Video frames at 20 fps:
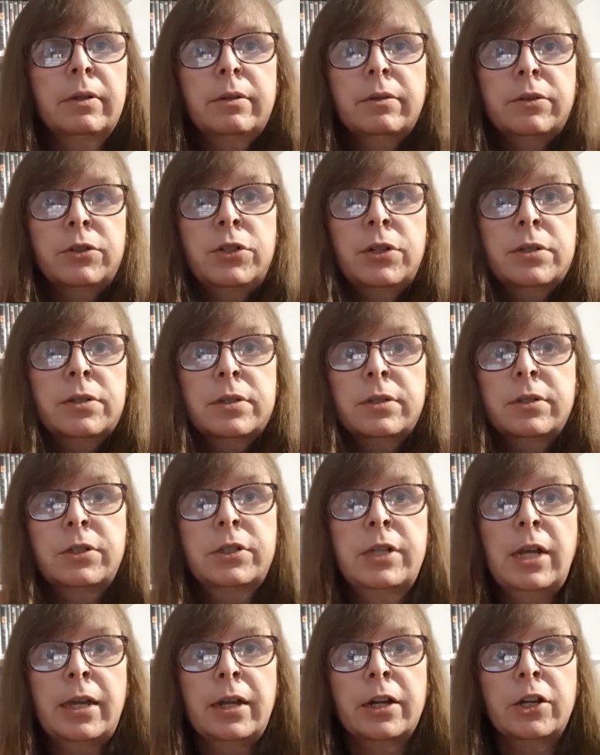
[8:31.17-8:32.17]
just
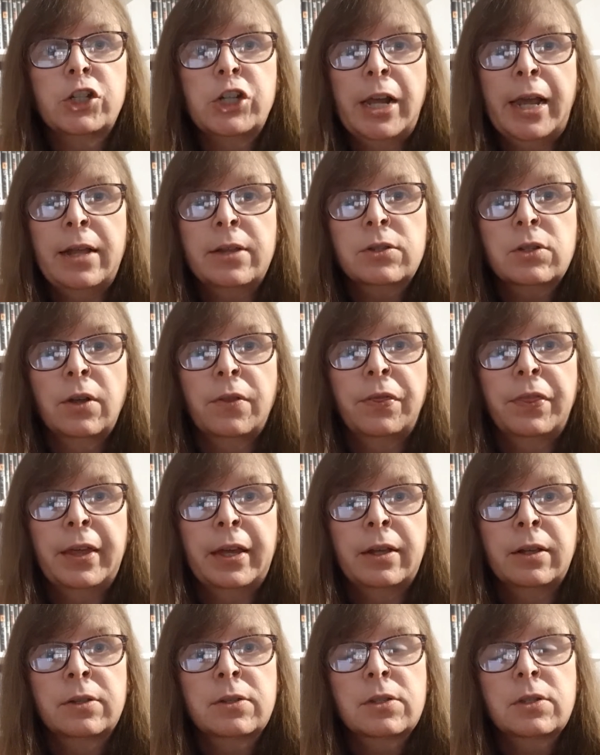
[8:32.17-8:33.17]
taking a chance on
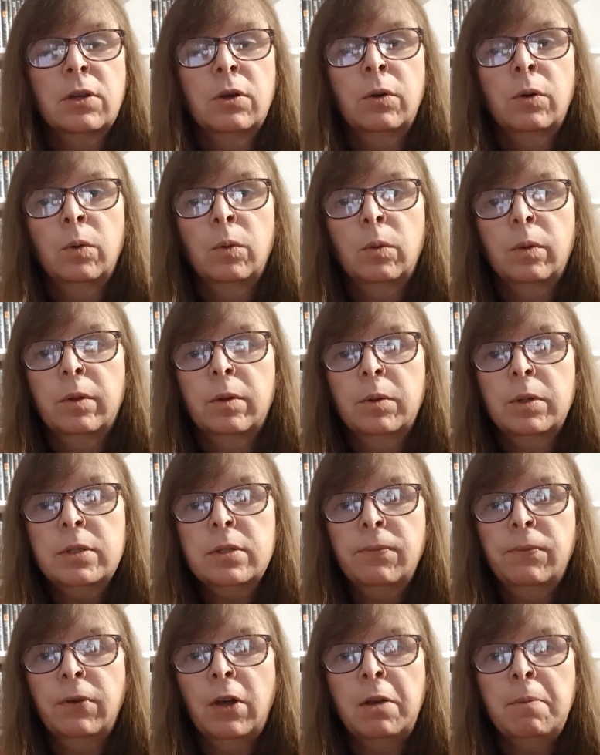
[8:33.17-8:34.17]
things. So it was
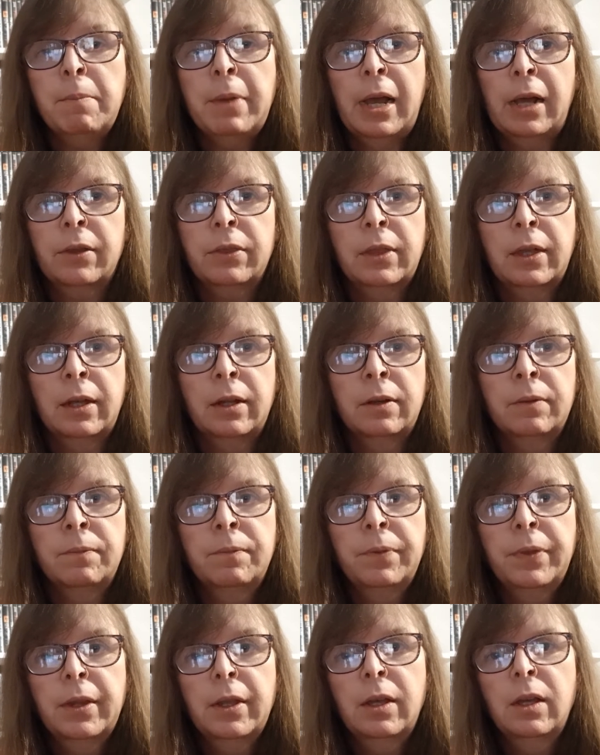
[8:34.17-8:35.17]
fun back then.
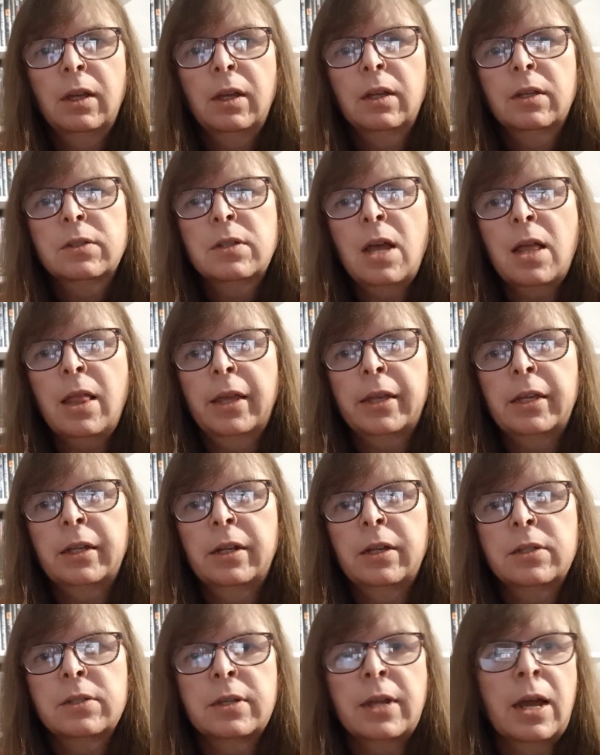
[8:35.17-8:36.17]
It's not like it
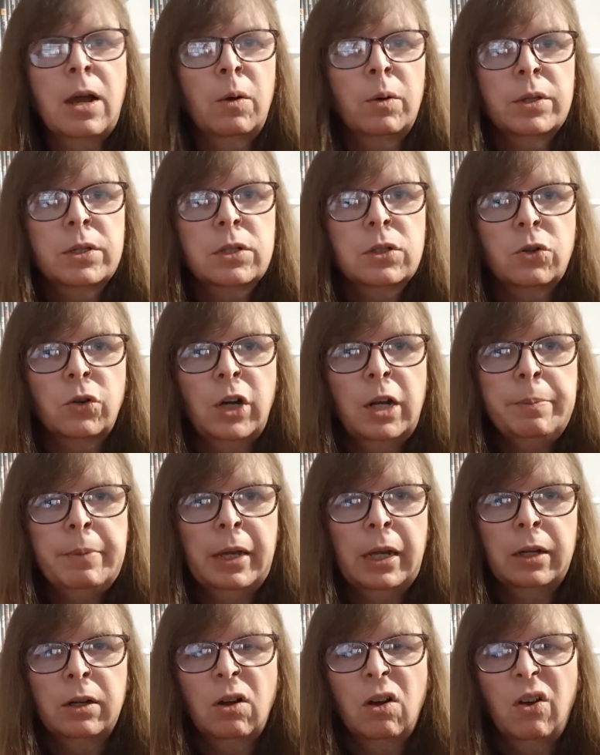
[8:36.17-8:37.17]
is now with
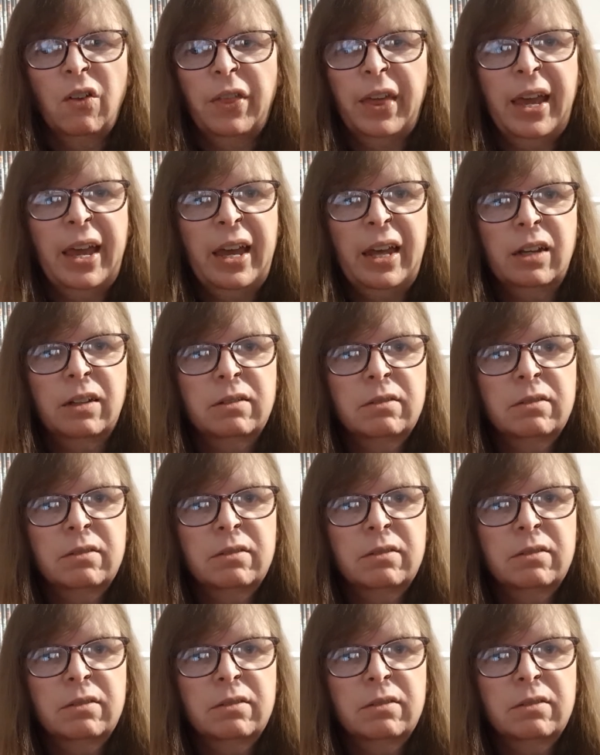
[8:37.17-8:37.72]
streaming and all that,